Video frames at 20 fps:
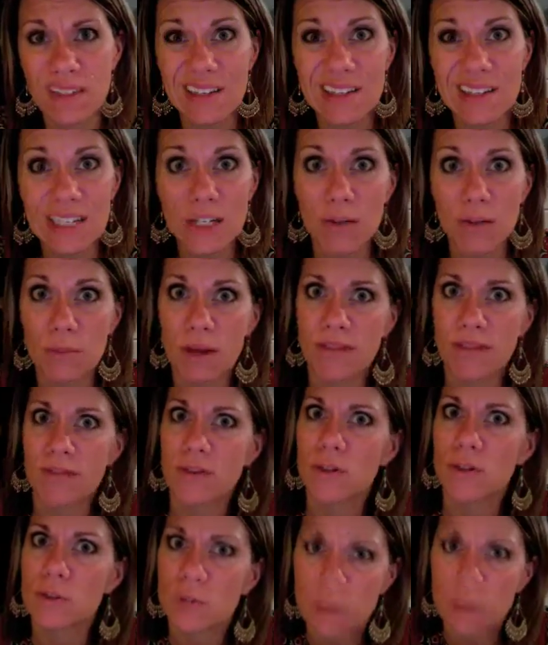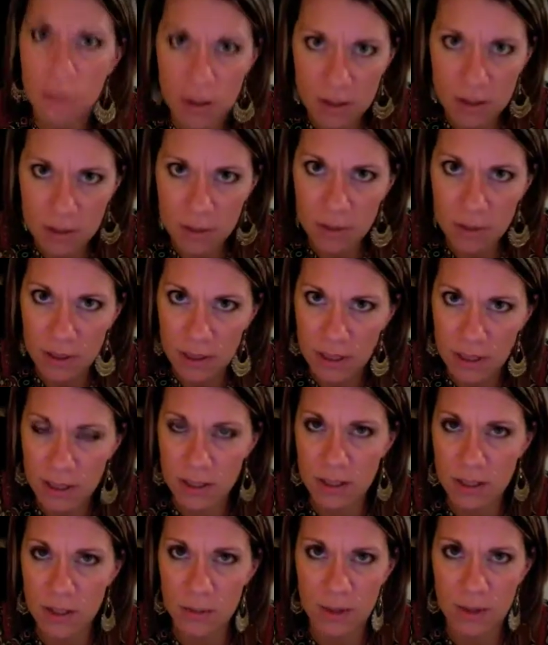My first responsibility
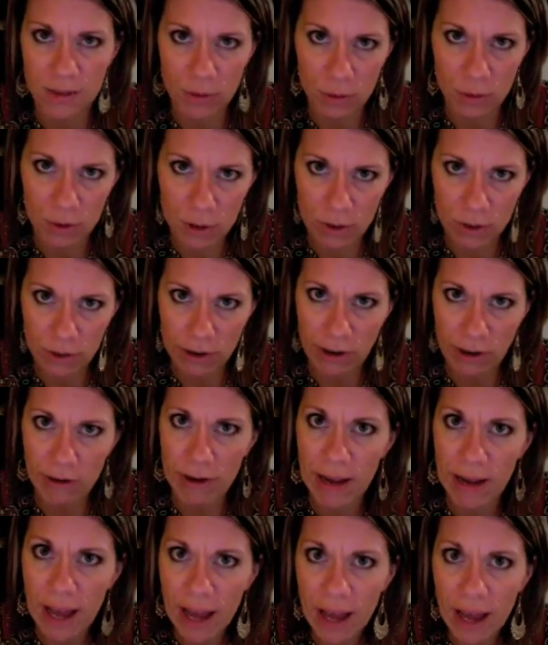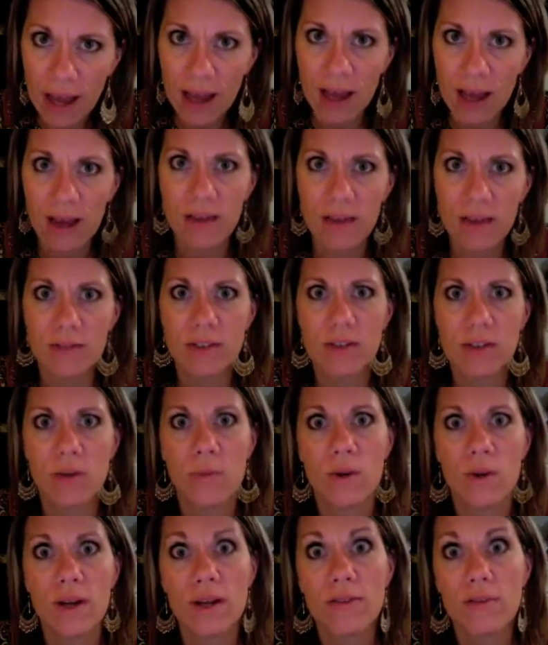is to my four children I already have.
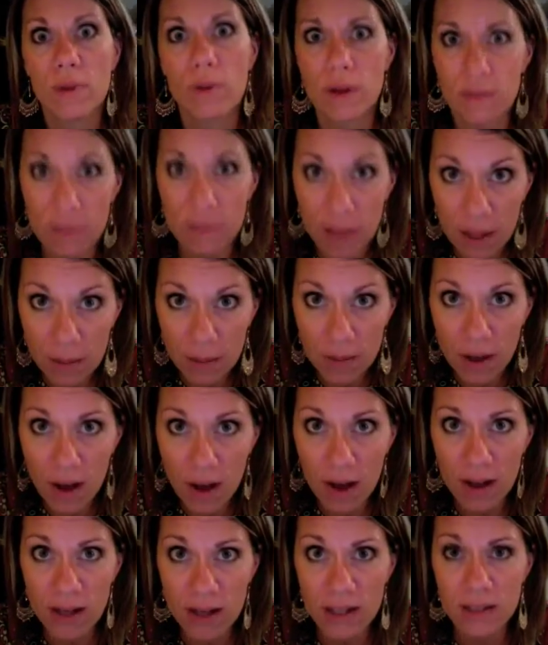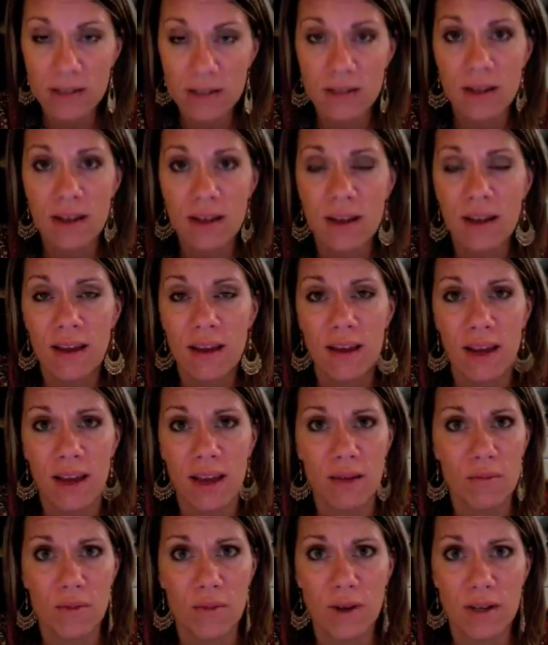What if one of them caught it
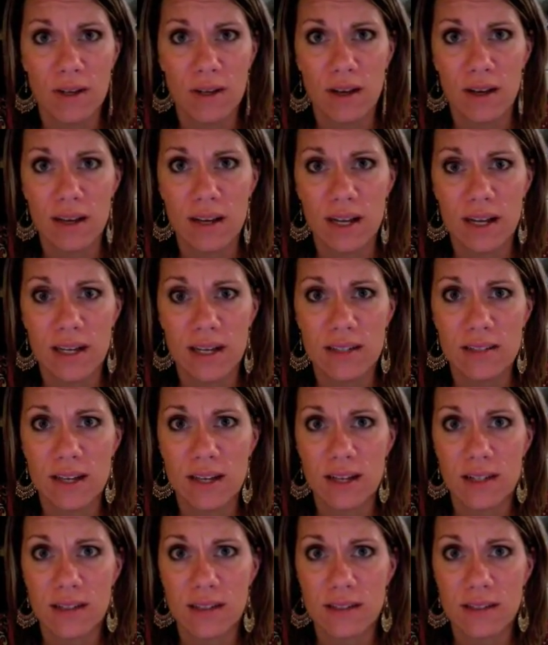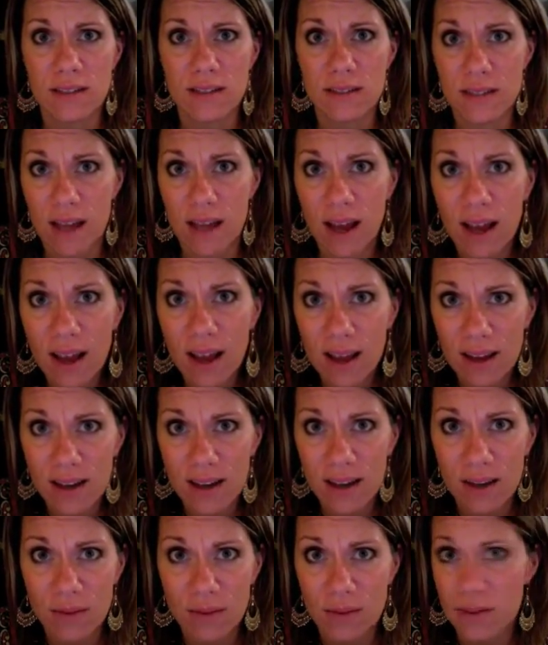and whatnot? And as I sat,
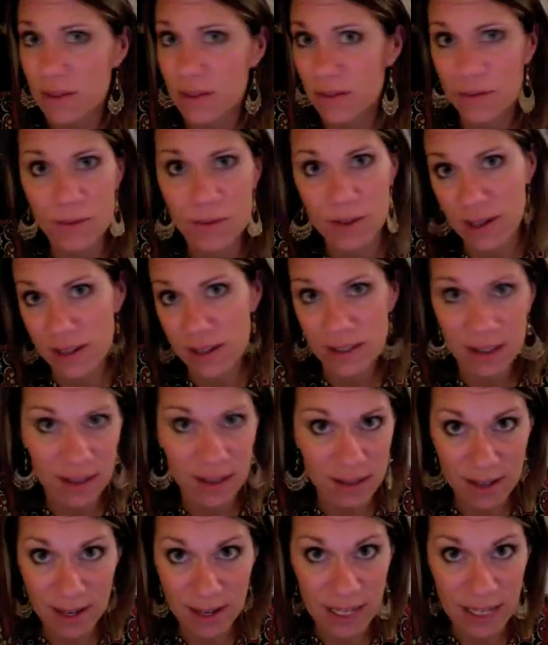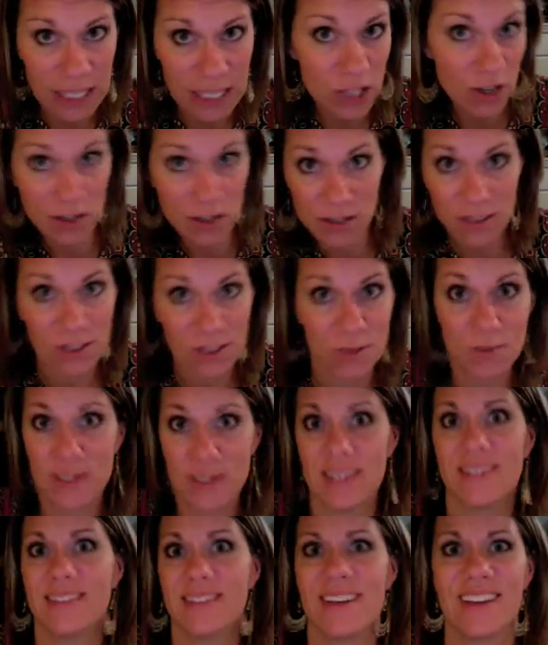I will never forget that night, August
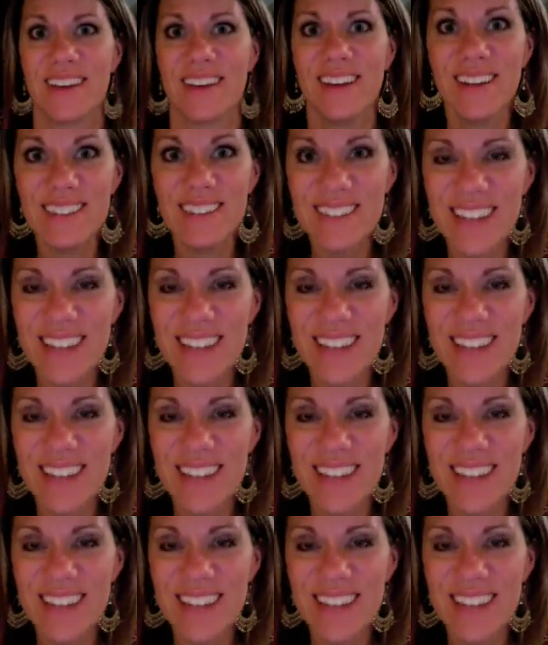22nd,